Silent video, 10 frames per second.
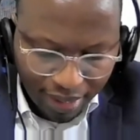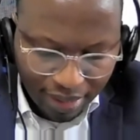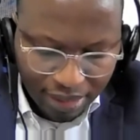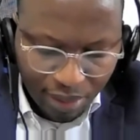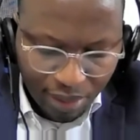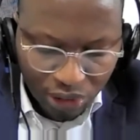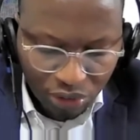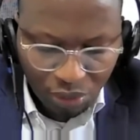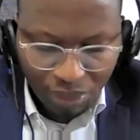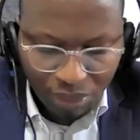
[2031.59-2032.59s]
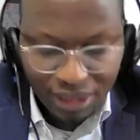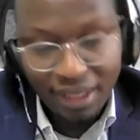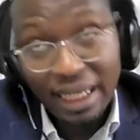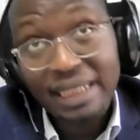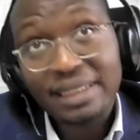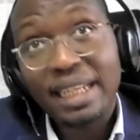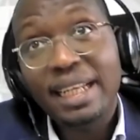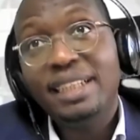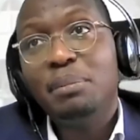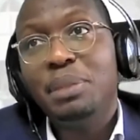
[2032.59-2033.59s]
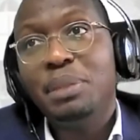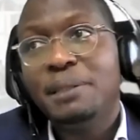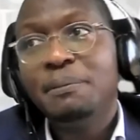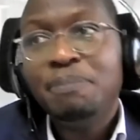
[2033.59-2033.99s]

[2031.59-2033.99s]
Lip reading: same question, but extending it a bit.